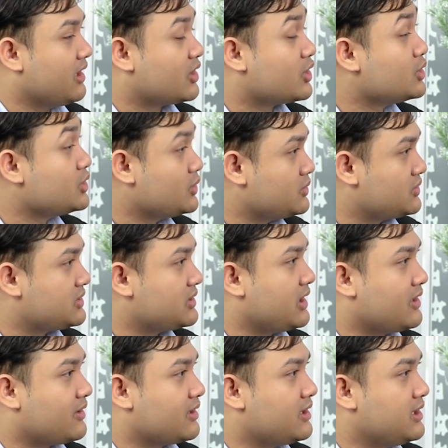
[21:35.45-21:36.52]
could use
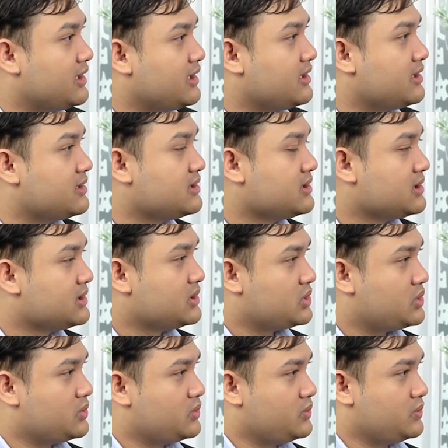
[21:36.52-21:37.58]
in order
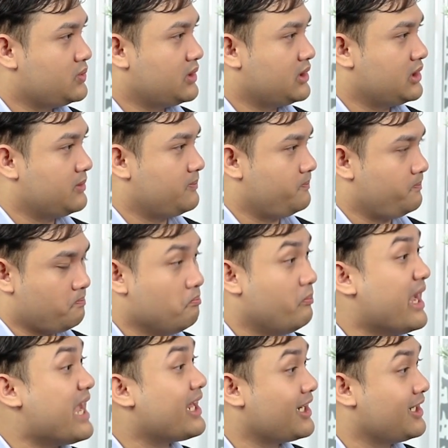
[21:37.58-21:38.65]
to
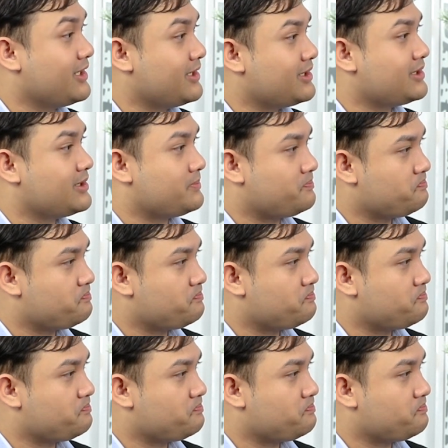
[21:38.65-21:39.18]
better